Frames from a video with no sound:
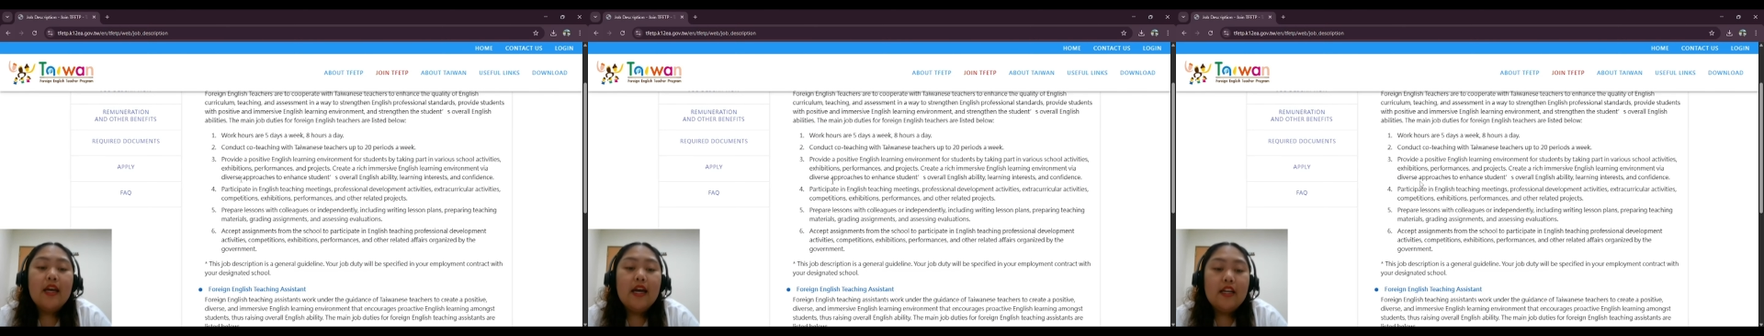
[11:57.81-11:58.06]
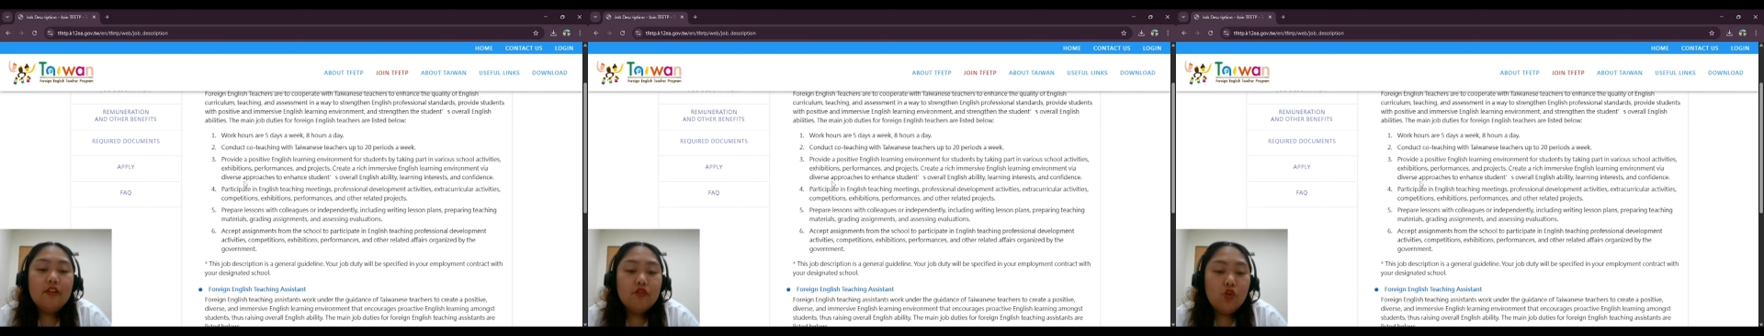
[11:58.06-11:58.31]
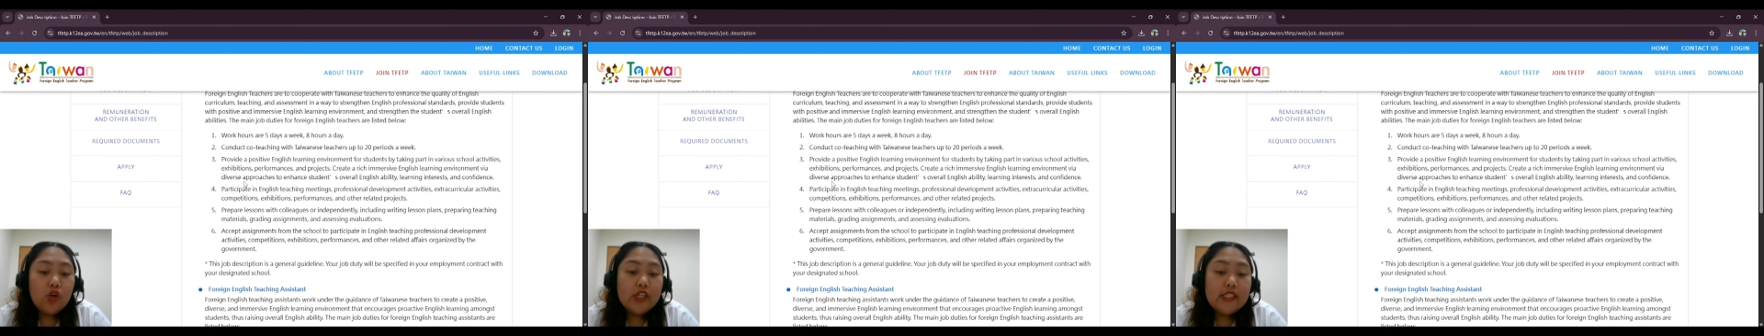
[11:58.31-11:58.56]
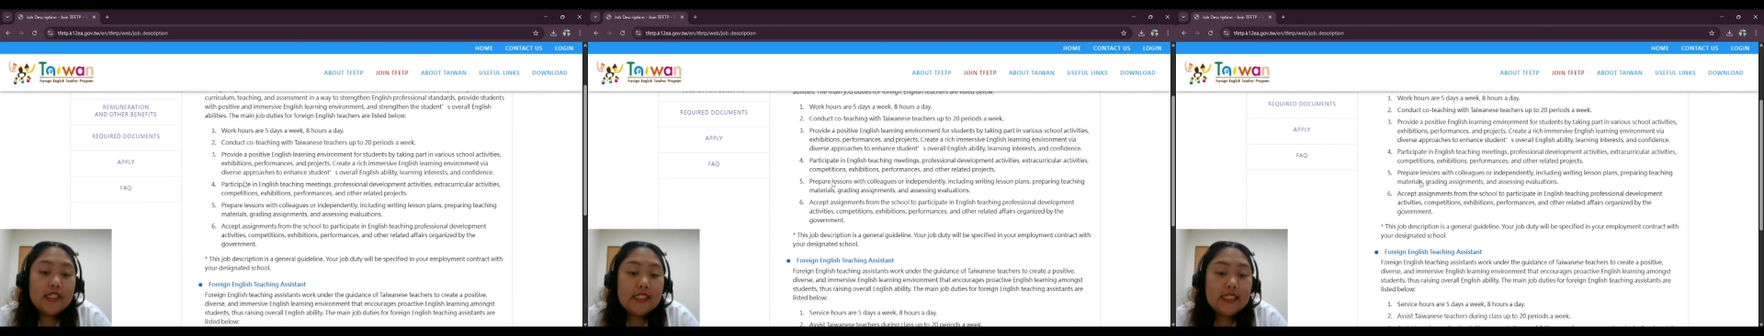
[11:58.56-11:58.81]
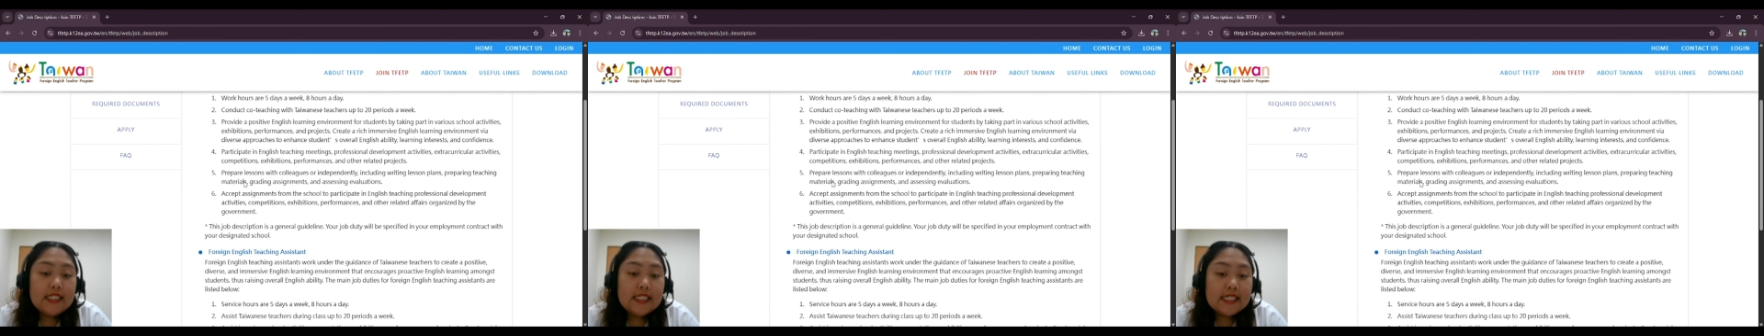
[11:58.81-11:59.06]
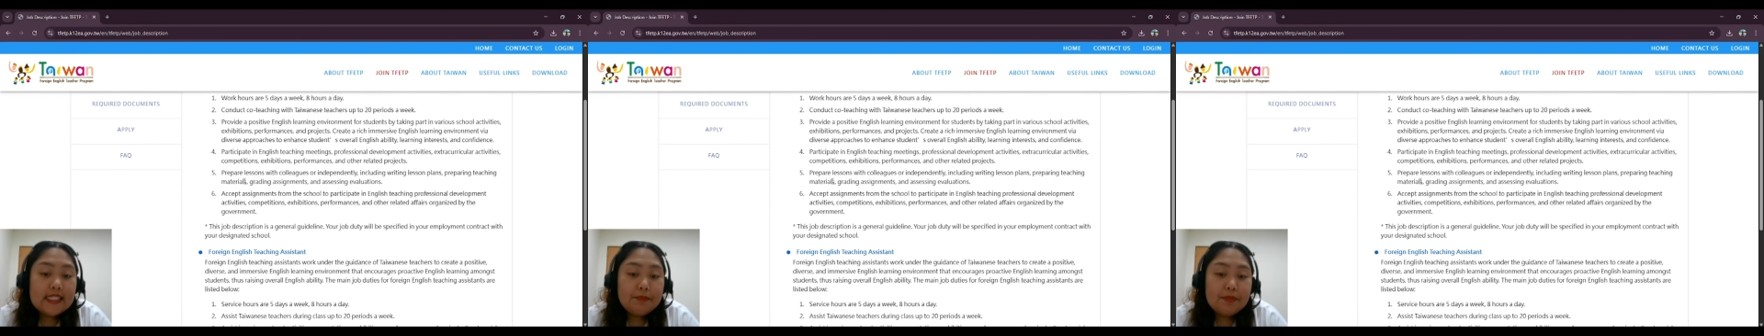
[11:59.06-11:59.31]
And of course, you need to
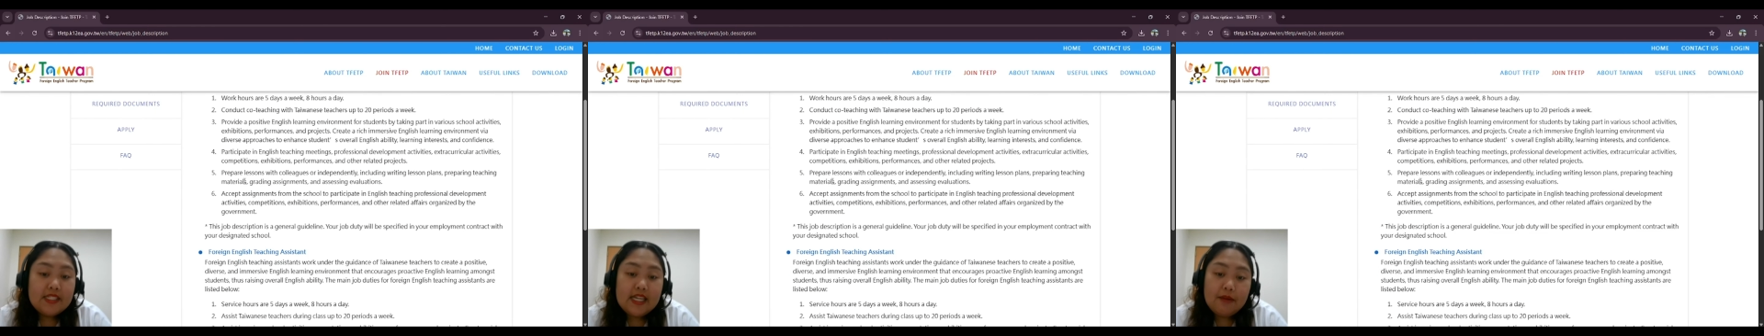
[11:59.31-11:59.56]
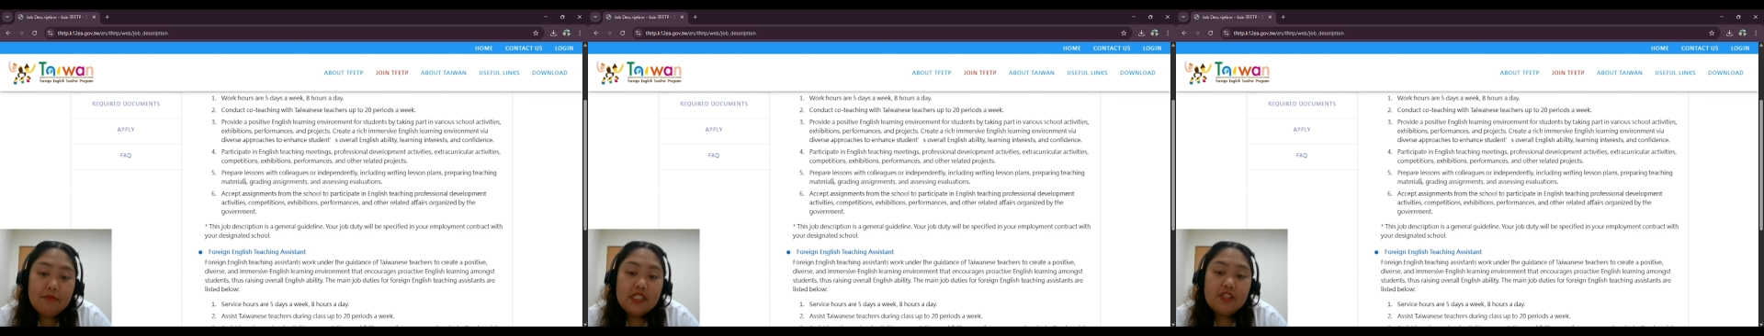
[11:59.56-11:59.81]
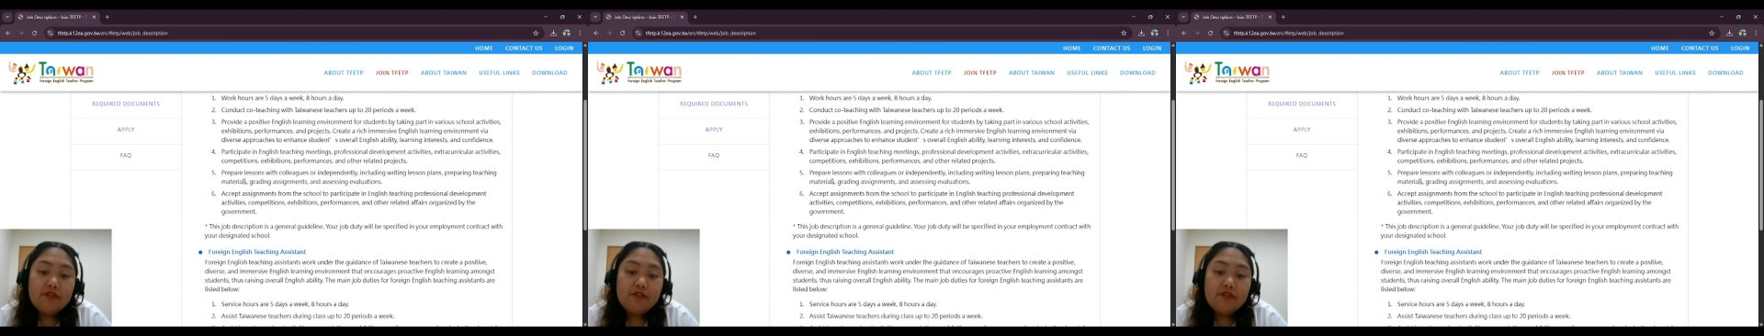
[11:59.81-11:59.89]
accept assignments